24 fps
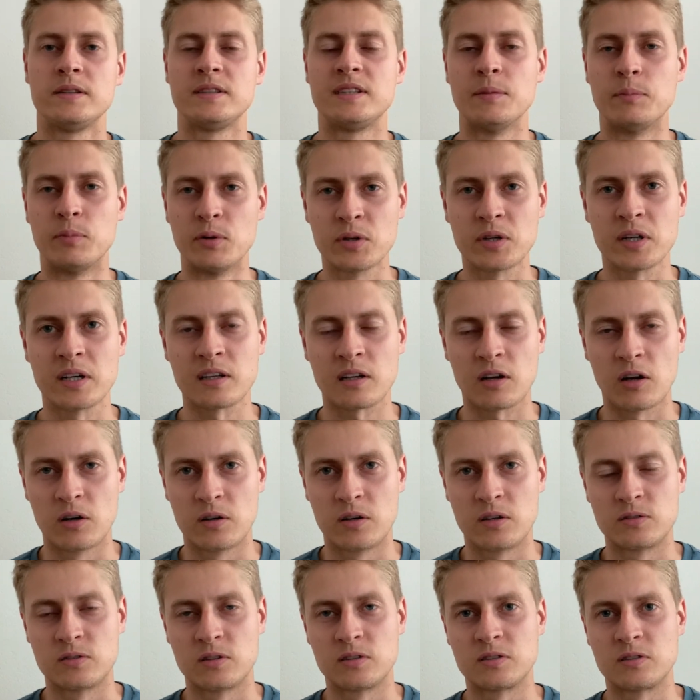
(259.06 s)
The book
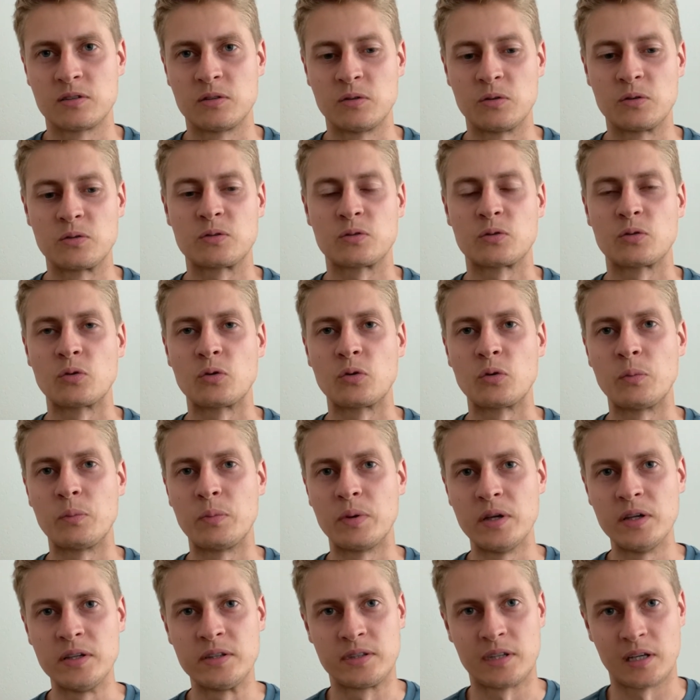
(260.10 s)
encourages you to
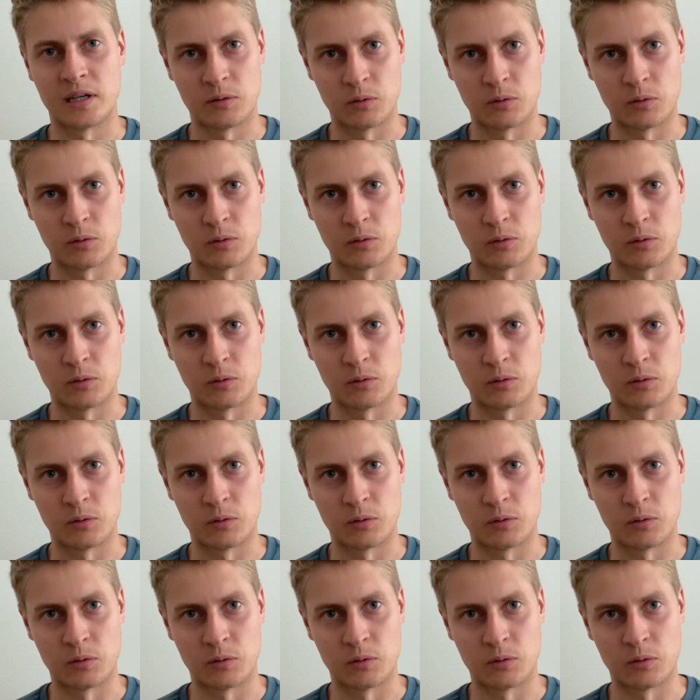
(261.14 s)
build a